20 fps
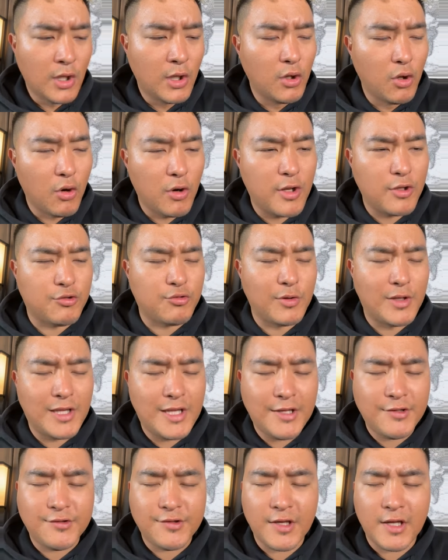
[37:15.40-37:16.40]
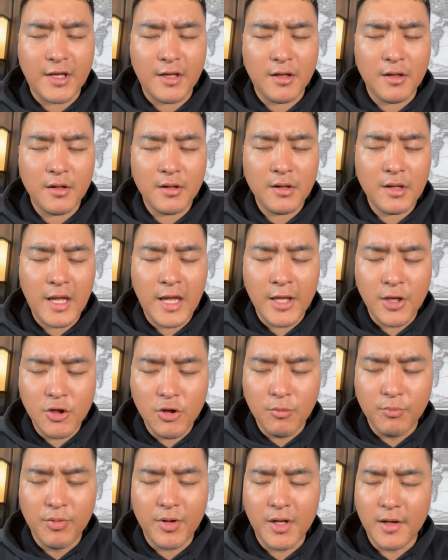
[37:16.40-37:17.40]
The Lord is releasing a
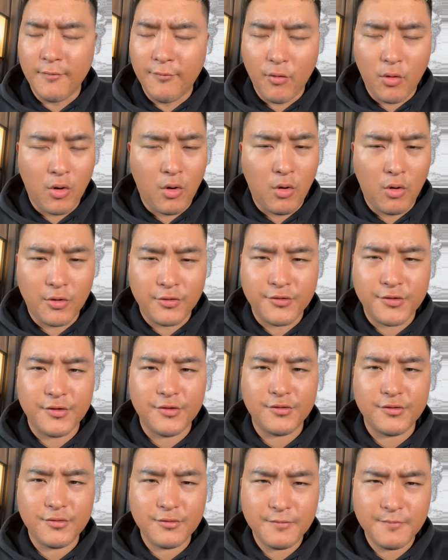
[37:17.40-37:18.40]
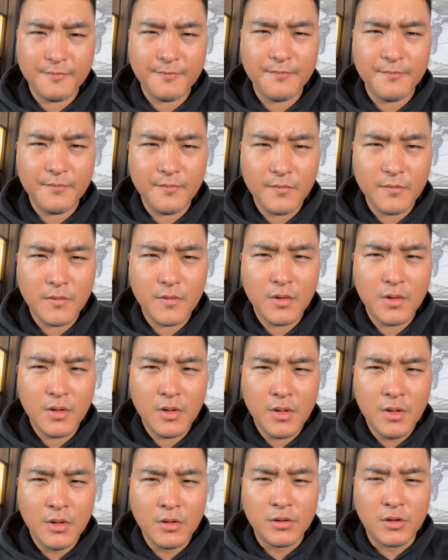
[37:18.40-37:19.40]
new breed of war horses.
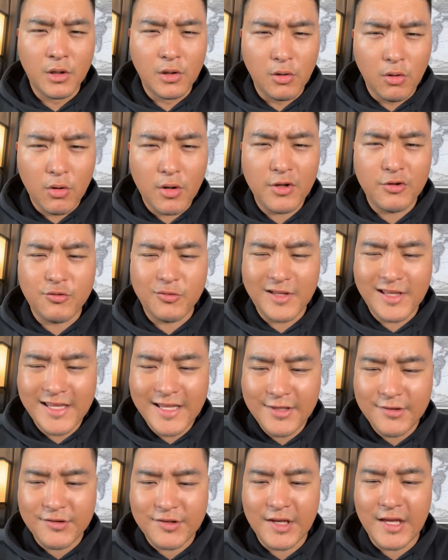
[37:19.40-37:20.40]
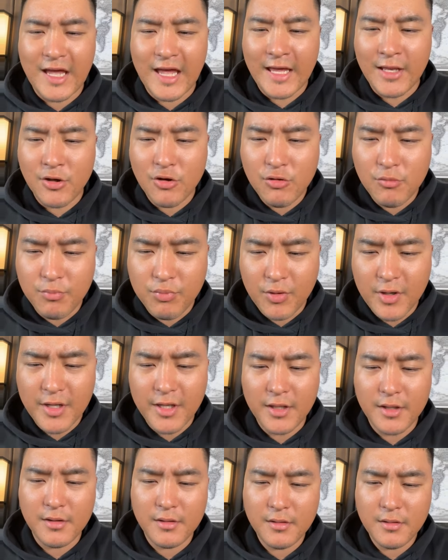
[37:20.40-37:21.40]
The Lord is releasing a new
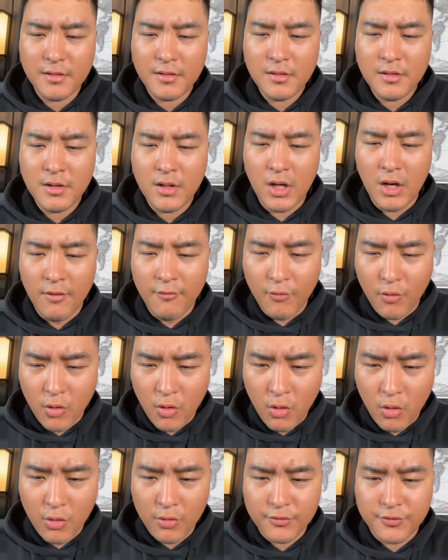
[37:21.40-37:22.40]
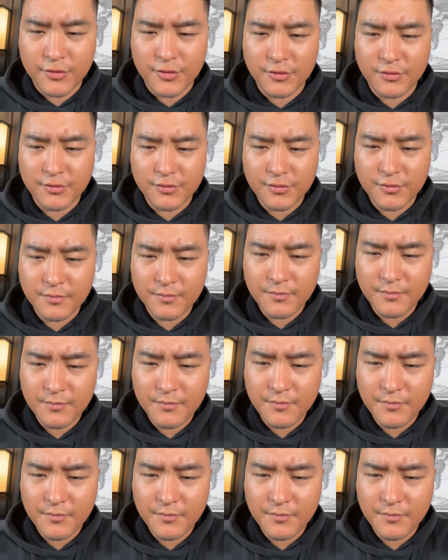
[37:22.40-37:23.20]
breed of war horses.